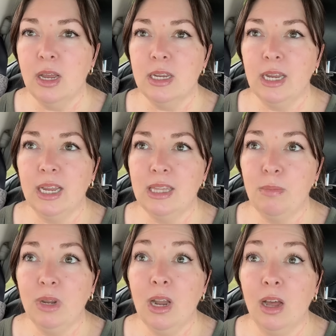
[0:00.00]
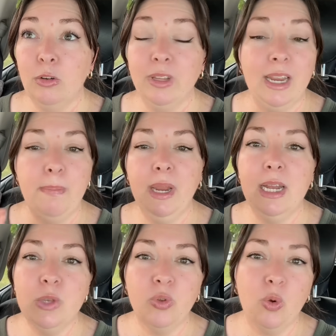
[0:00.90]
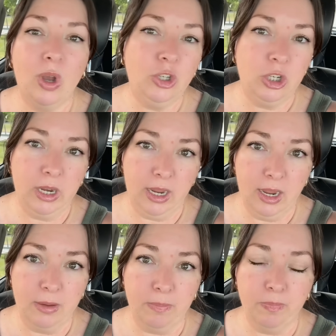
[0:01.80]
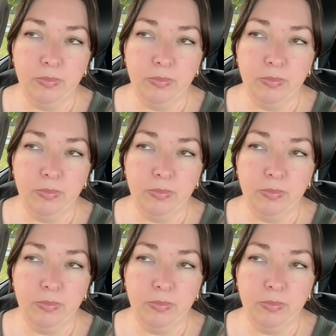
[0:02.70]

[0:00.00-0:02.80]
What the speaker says: to get them to not only, it begins with questioning him,